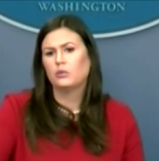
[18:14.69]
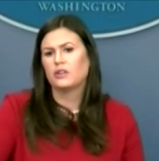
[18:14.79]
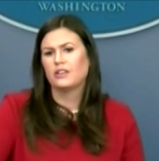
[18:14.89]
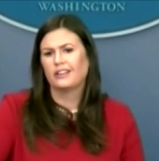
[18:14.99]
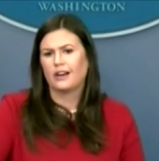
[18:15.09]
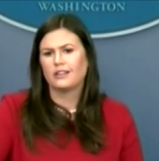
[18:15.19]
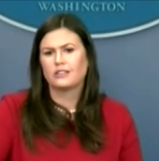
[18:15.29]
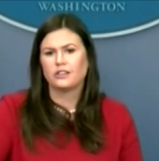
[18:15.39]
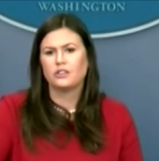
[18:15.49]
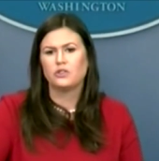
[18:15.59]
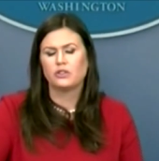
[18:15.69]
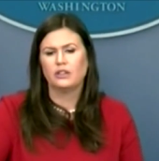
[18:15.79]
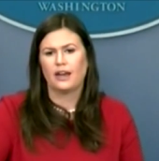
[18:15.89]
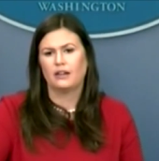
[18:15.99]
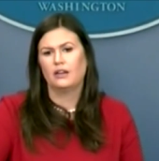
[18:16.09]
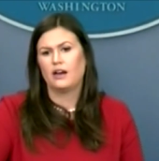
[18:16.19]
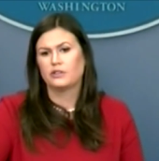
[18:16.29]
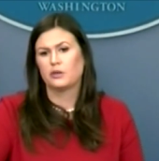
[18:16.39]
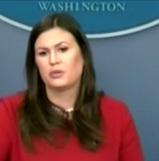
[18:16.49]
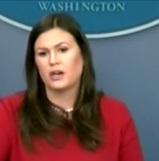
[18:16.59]
within the Constitution that
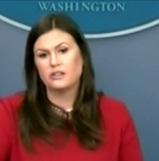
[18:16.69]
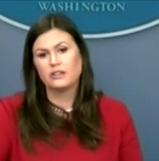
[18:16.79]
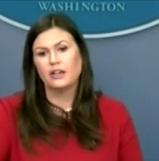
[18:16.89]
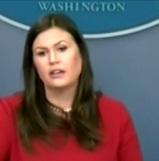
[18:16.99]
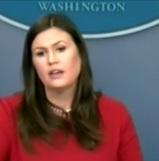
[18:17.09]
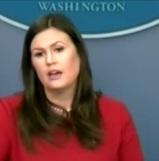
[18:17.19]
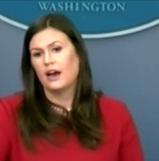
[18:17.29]
allows the president